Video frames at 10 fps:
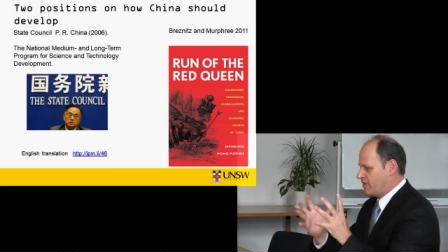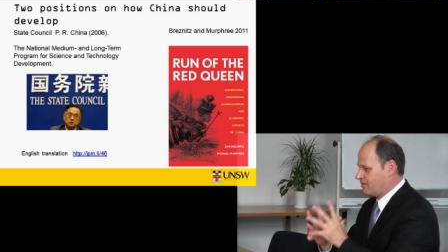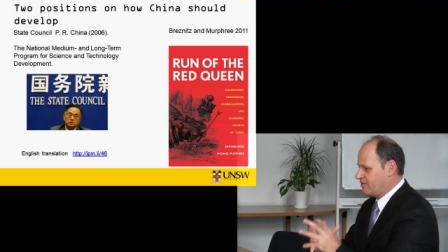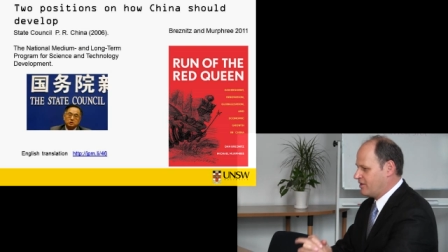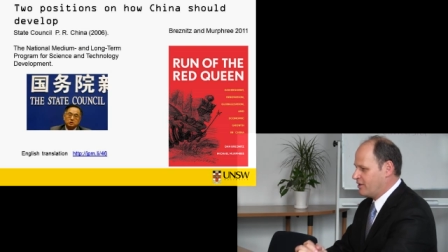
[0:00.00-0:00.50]

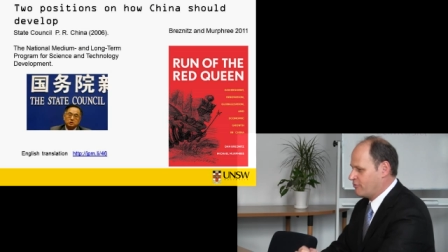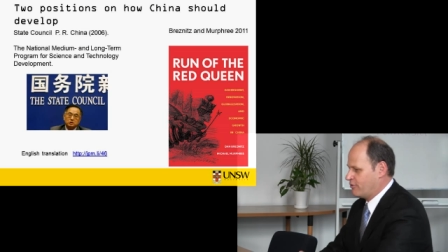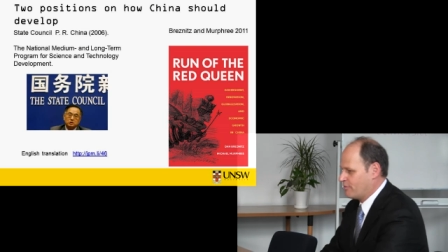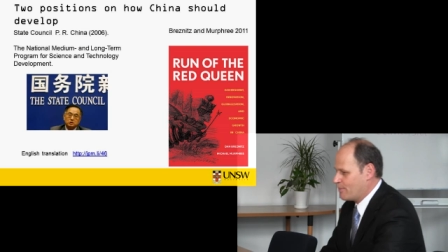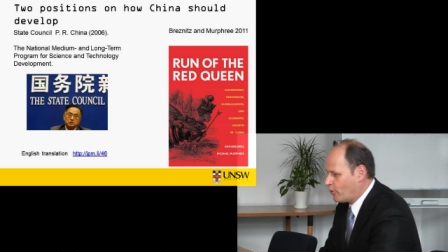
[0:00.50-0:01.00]

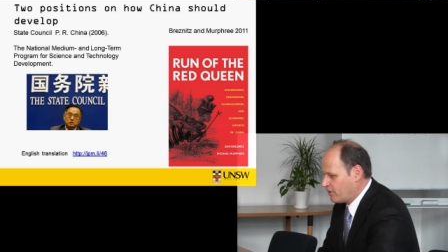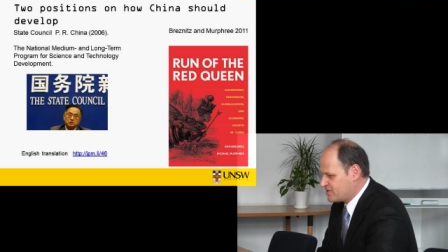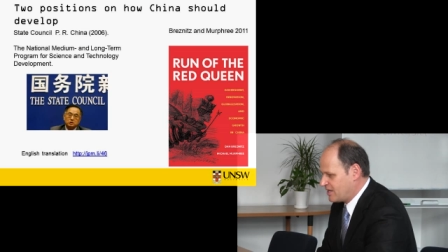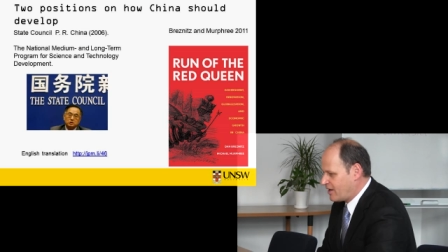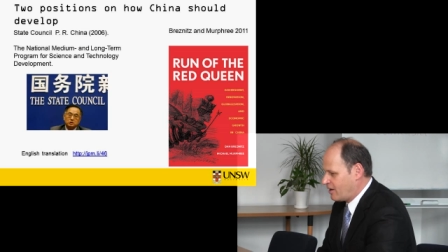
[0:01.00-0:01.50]
The report
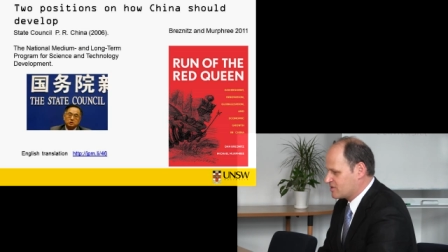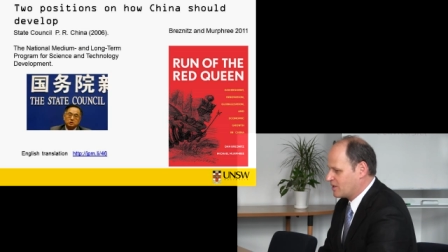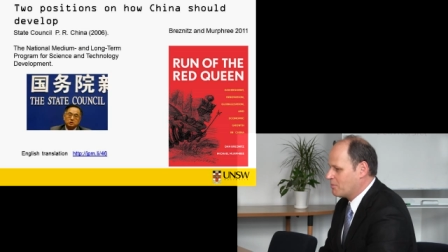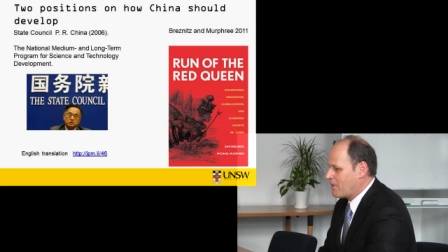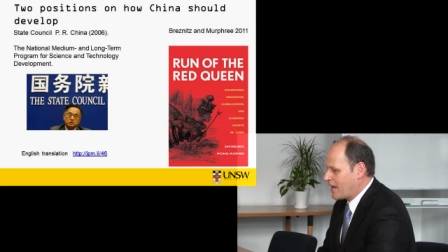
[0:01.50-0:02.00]
of State
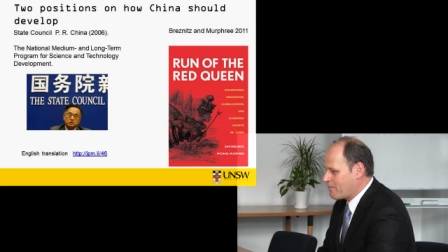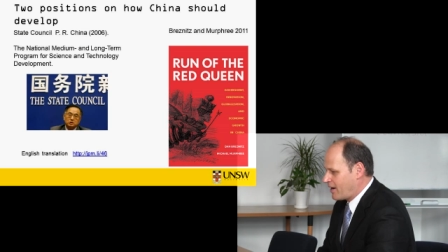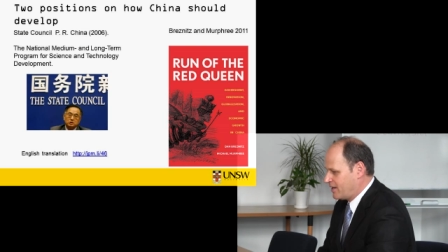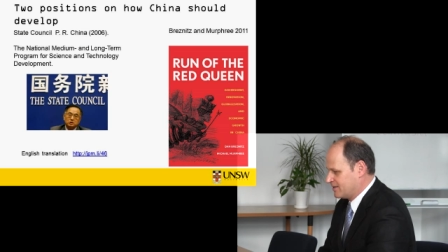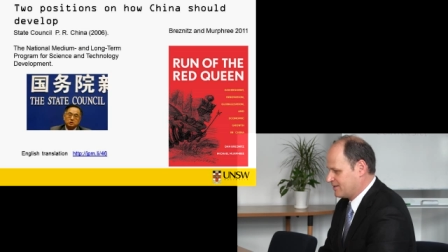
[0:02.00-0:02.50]
Council, in my
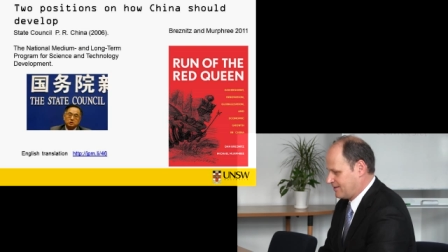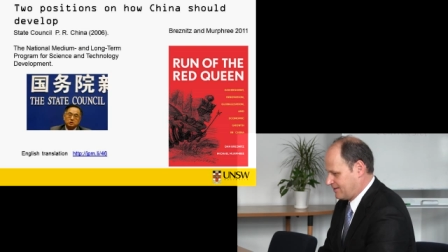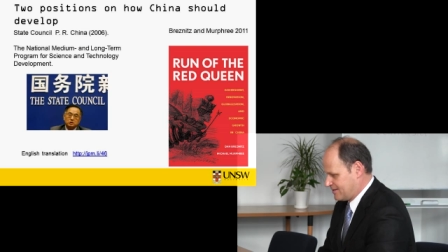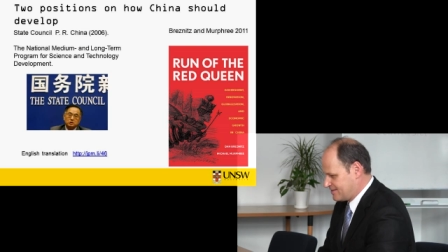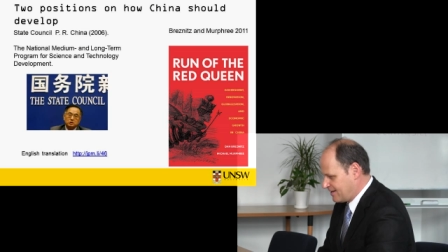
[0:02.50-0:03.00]
mind,
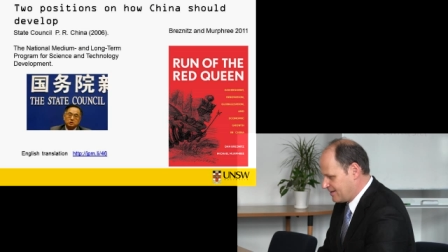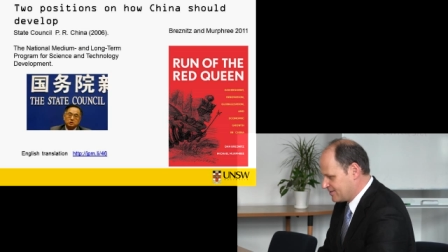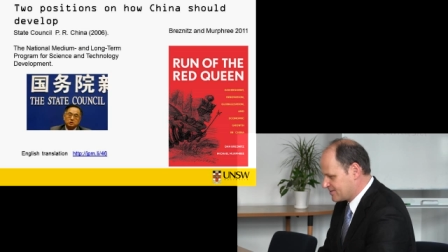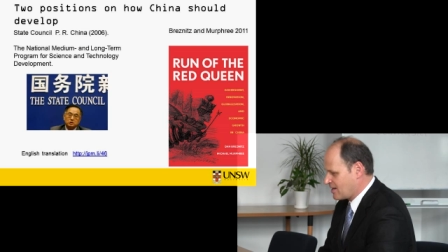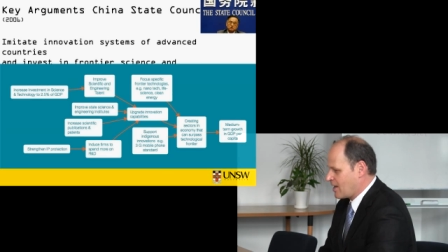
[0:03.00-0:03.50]

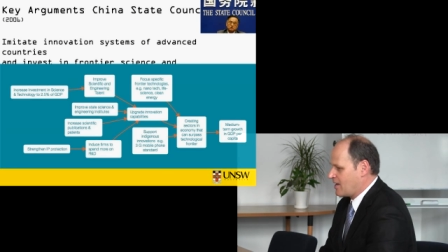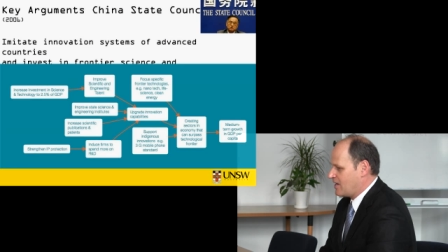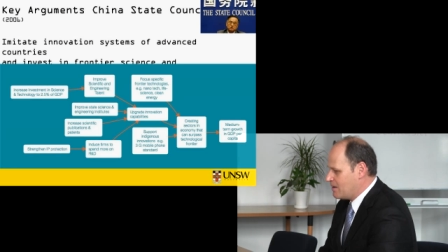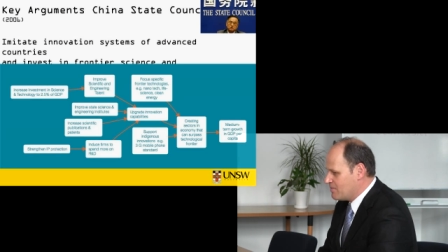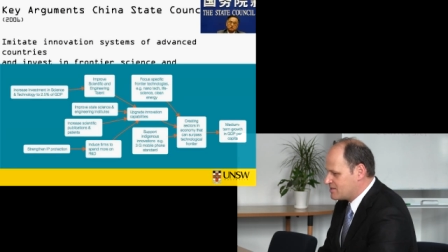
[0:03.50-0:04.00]
says,
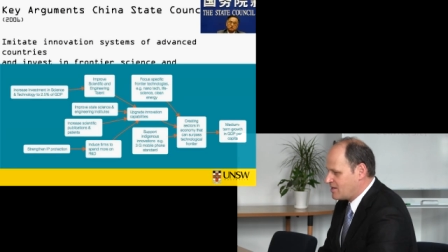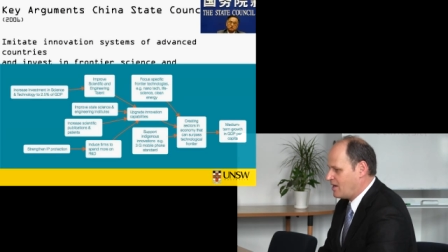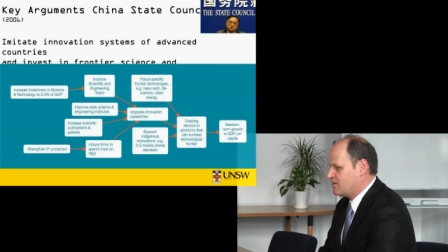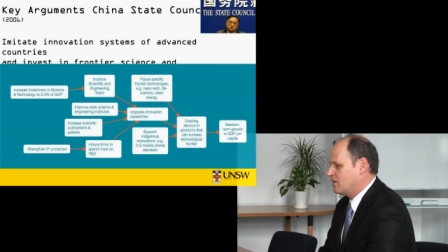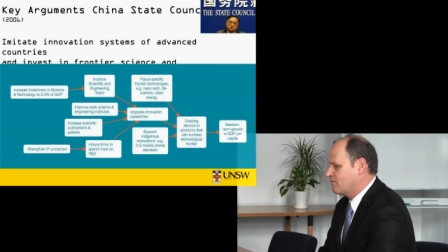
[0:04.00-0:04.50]

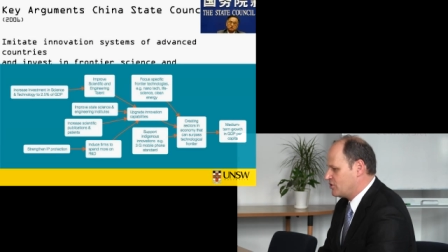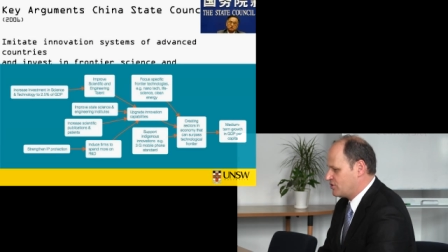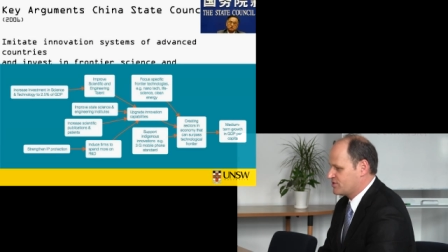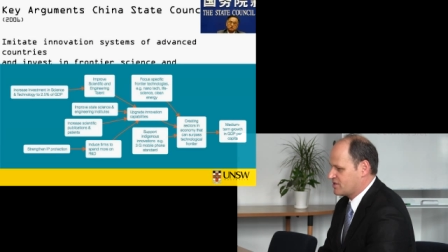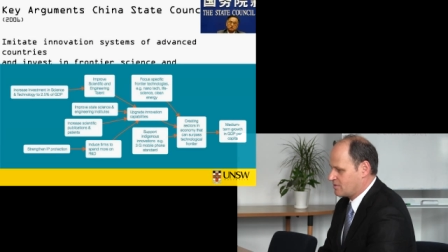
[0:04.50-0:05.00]
imitate the
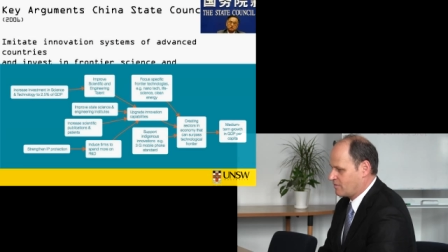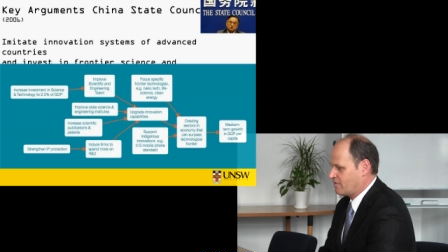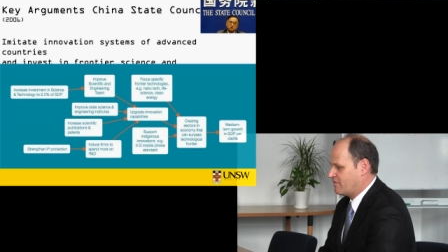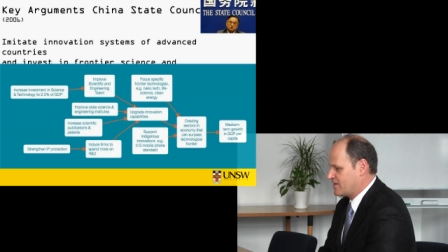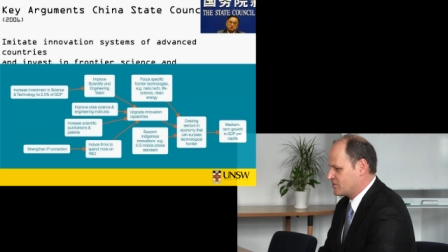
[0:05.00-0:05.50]
innovation system of
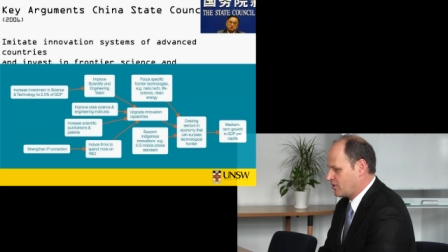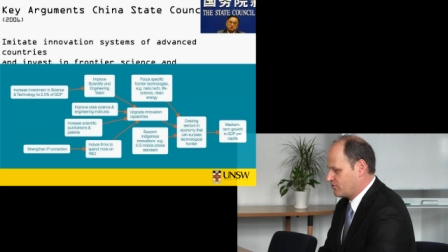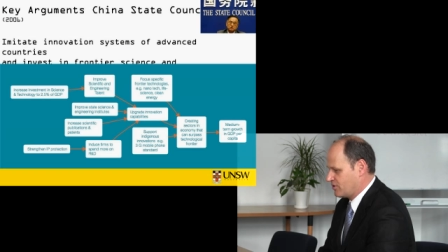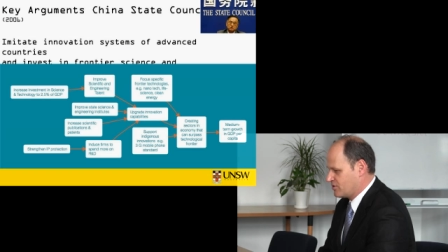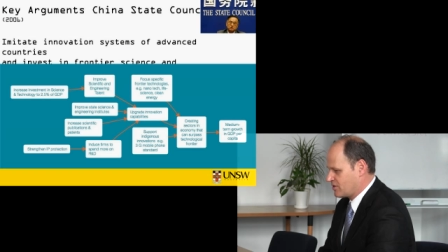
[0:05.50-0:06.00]
the advanced
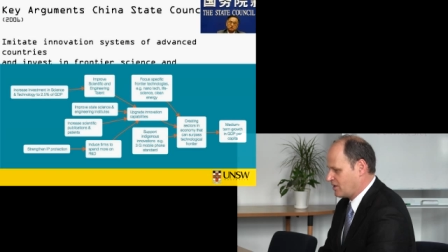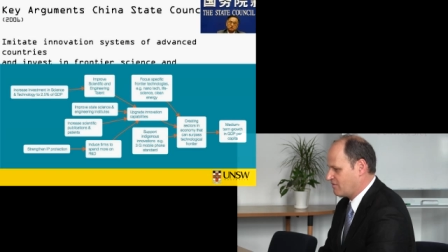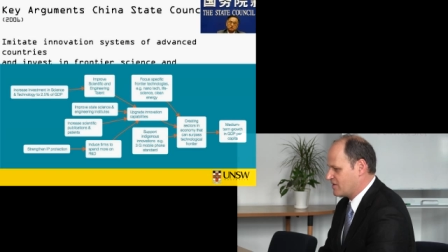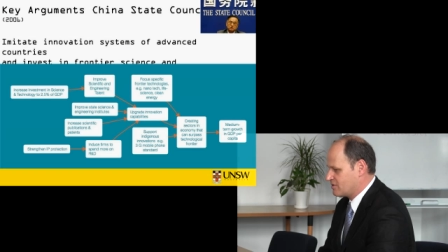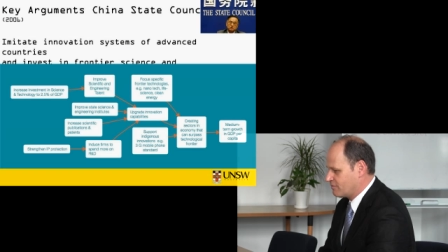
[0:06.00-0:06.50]
countries and
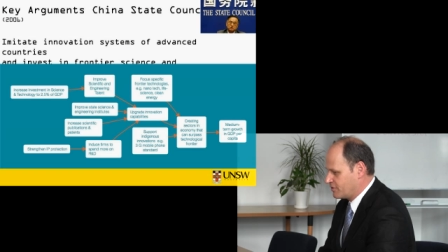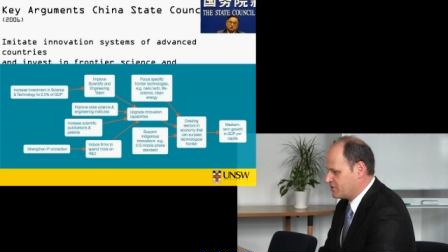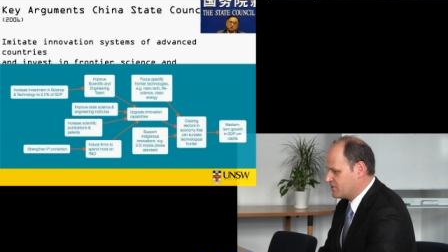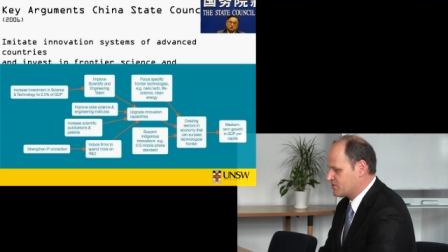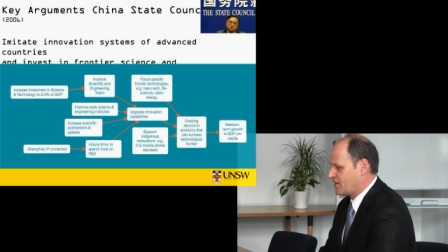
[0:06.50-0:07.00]
invest in
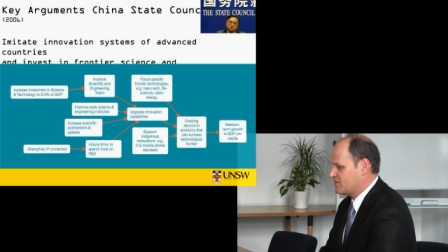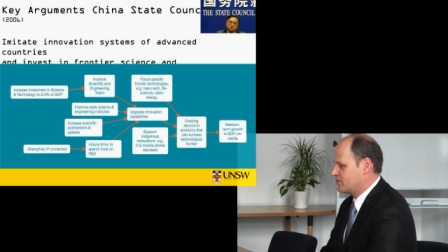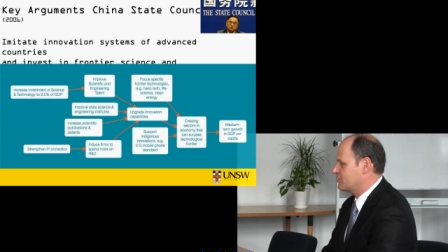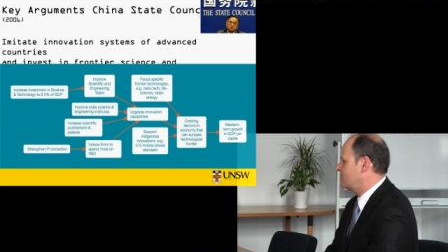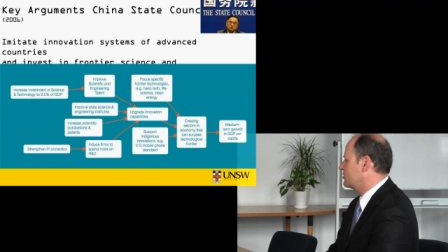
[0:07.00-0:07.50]
frontier
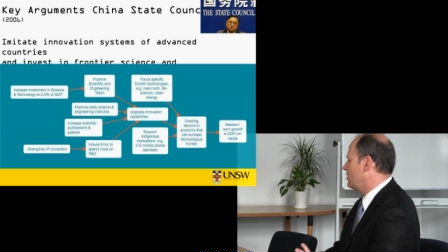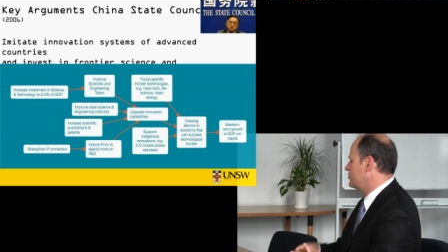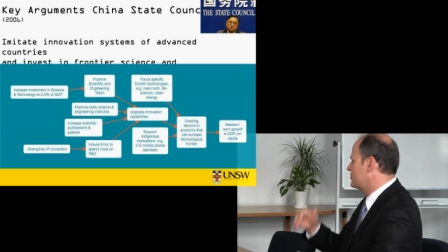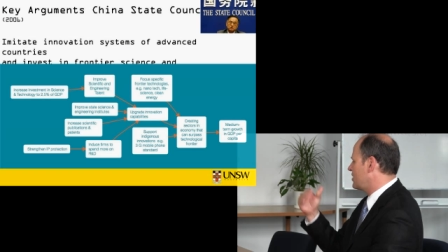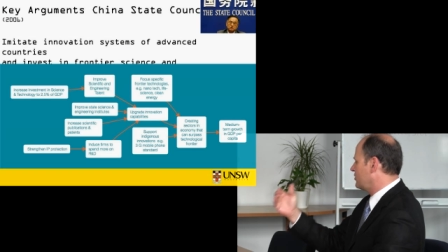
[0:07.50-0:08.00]
science and
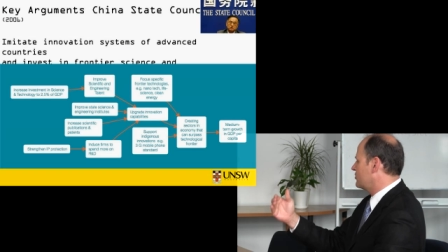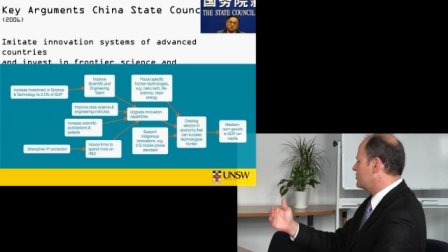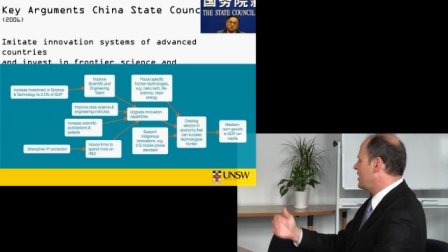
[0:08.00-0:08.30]
technology sectors.